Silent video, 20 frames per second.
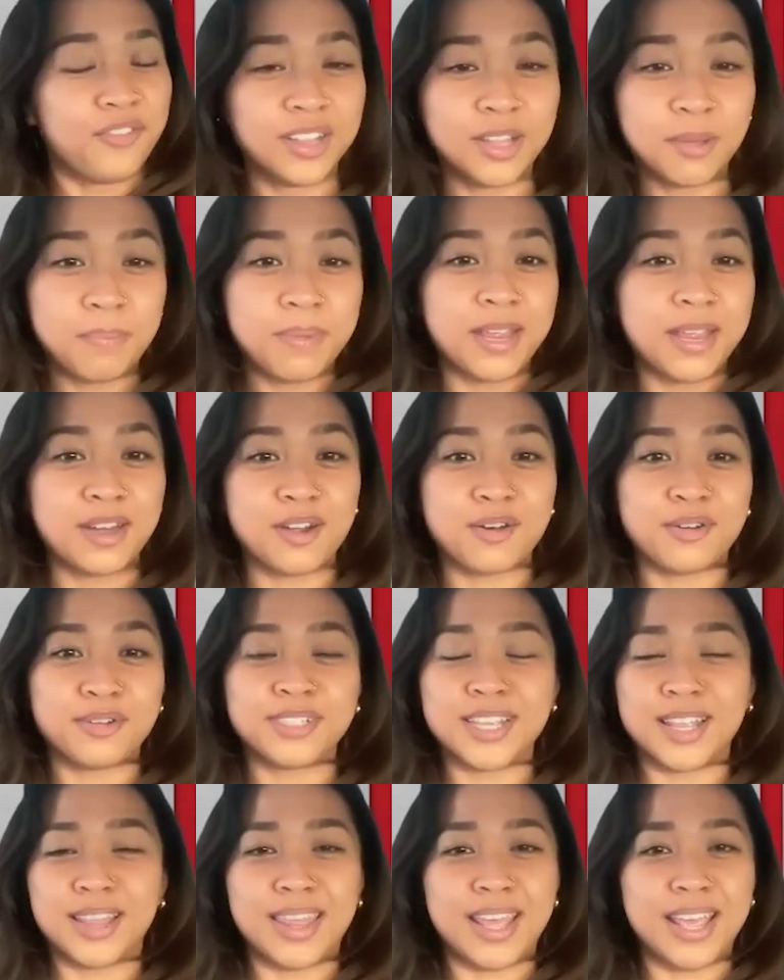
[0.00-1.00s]

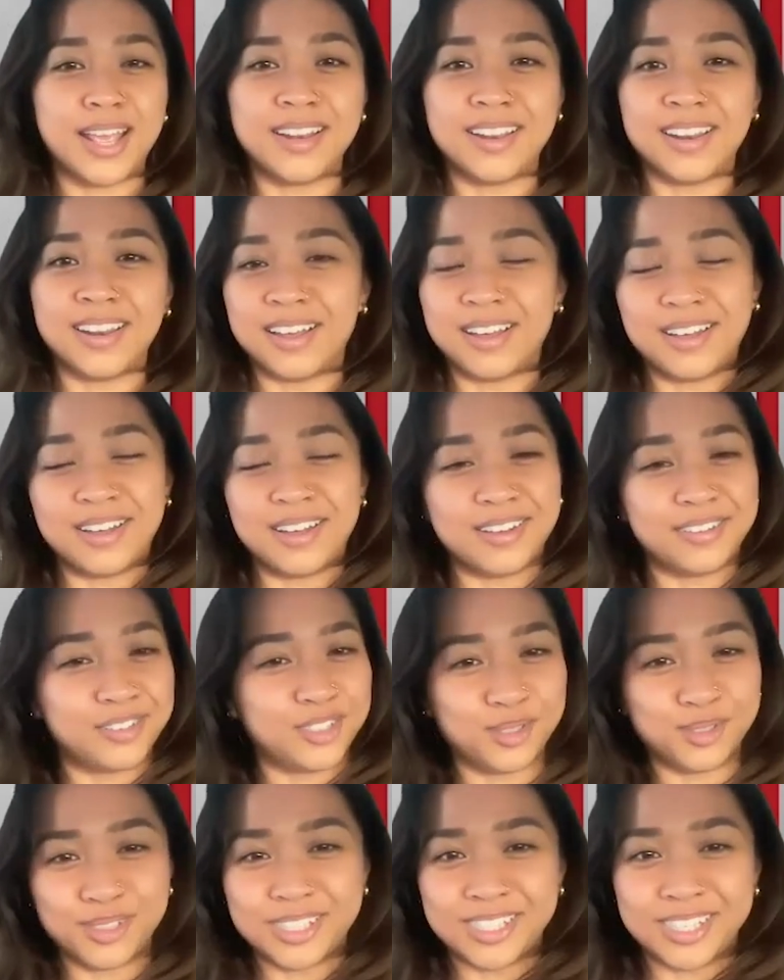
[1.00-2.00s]
Filipinos, they love
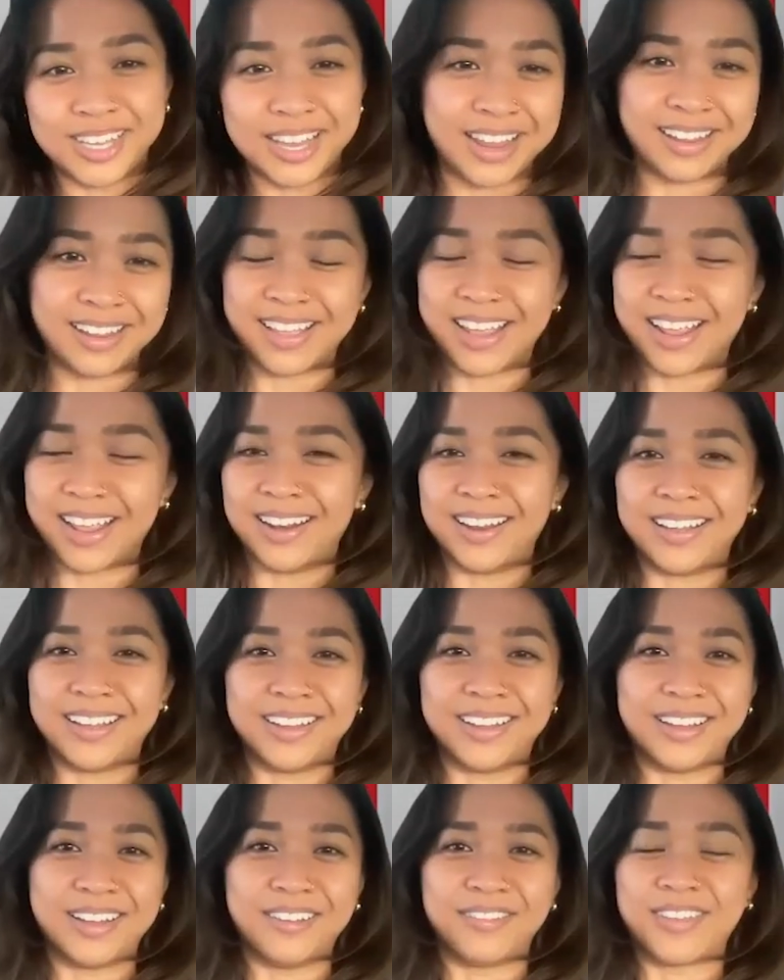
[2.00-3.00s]
to sing, they
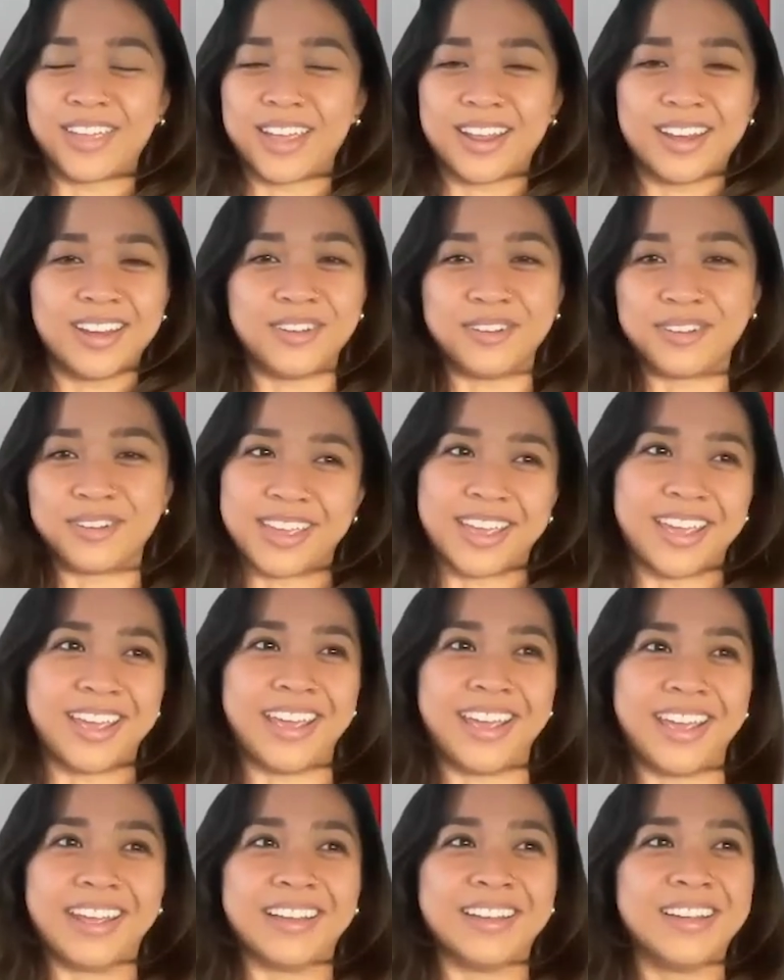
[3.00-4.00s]
love
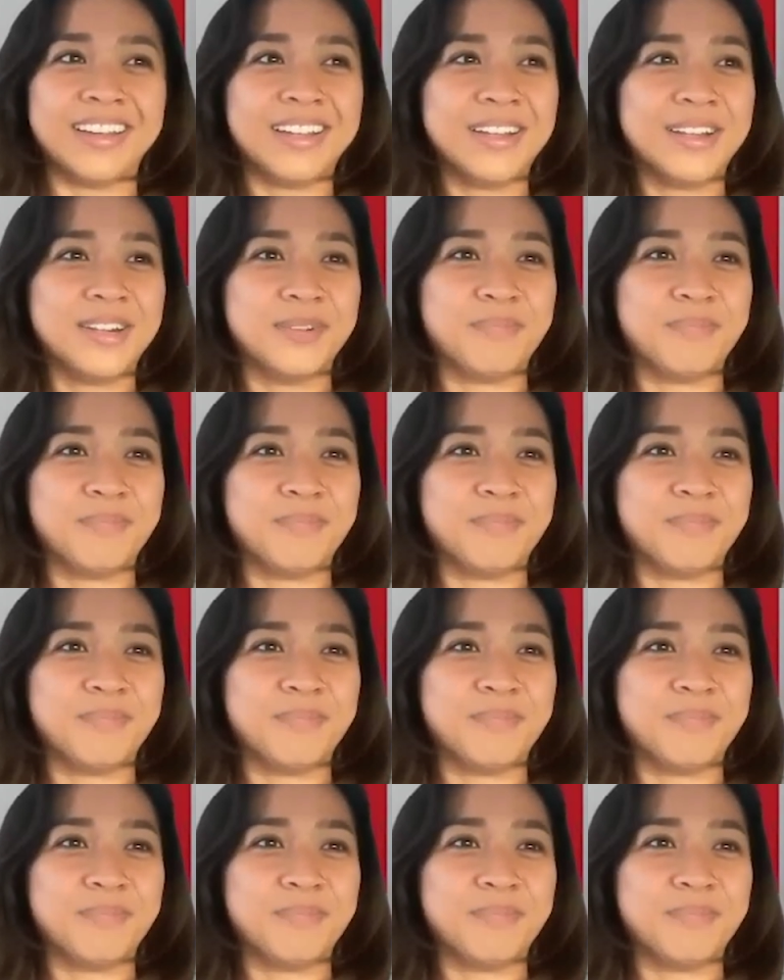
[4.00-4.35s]
karaoke,